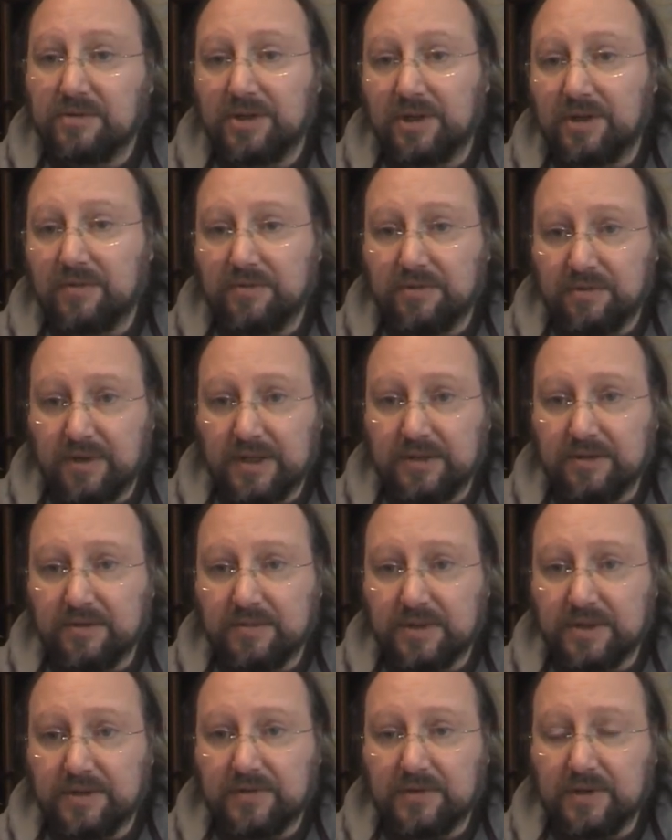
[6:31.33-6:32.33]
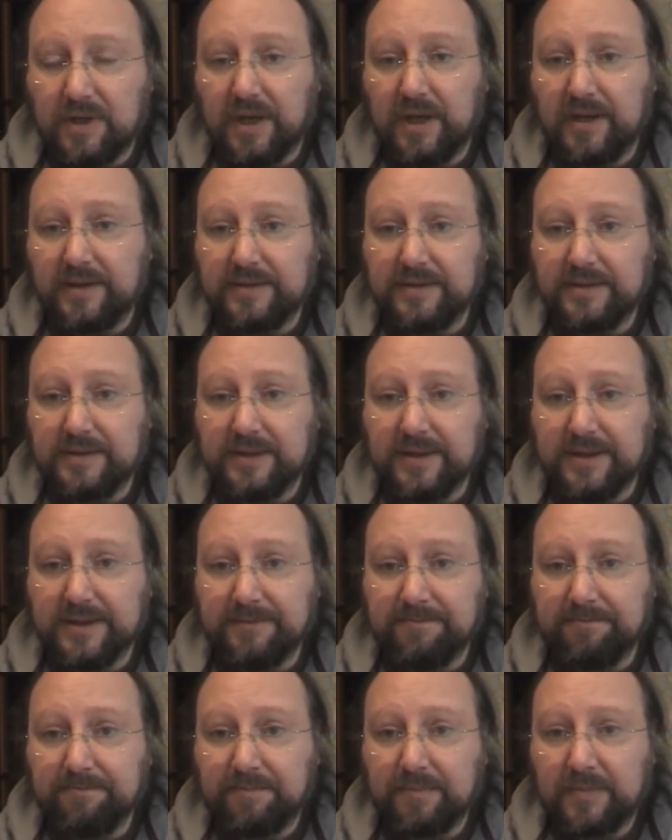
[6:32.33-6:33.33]
check for randomness,
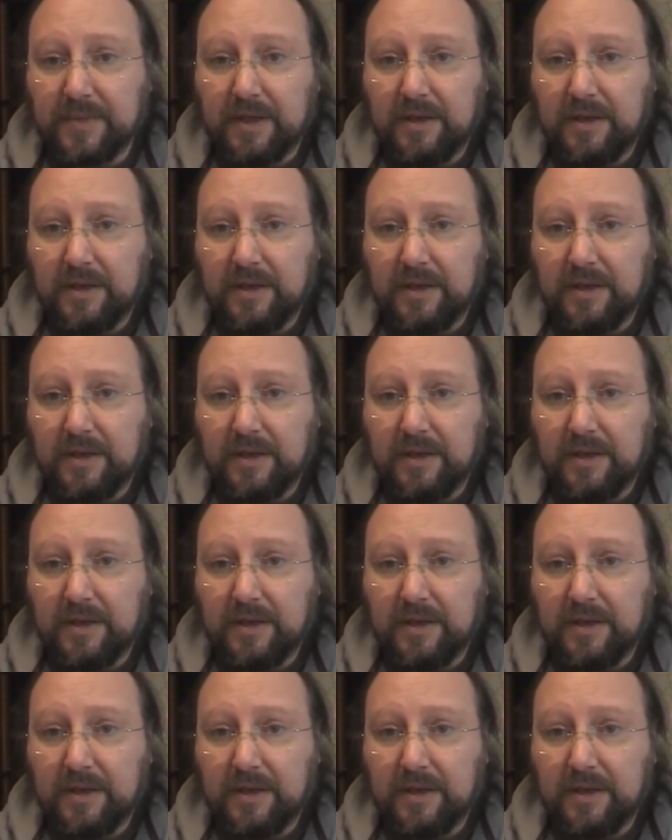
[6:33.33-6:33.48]
and